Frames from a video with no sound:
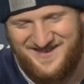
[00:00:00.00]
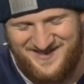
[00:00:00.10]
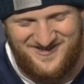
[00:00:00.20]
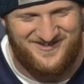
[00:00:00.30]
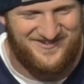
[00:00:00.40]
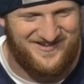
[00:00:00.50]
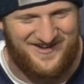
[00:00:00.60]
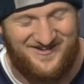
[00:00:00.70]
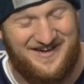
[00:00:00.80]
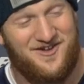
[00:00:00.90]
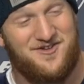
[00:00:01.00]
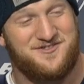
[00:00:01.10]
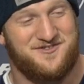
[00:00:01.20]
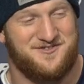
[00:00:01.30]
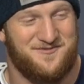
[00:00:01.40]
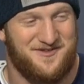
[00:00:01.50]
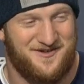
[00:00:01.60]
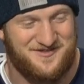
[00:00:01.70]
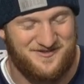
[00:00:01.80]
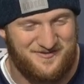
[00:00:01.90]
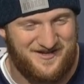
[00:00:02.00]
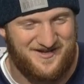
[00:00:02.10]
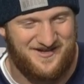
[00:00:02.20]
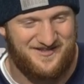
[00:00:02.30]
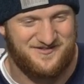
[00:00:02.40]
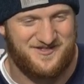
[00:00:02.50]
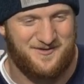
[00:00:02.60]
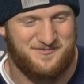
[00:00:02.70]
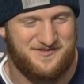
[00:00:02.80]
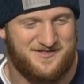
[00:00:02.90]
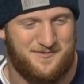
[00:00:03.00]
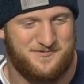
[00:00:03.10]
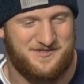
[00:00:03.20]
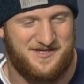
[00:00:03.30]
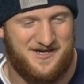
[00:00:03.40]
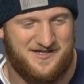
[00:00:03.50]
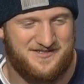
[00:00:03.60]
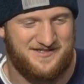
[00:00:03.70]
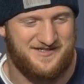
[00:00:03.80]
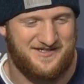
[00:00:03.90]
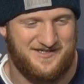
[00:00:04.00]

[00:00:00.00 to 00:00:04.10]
Oh, no doubt. And Hollister's over there. So we got a, there's a couple Seahawks,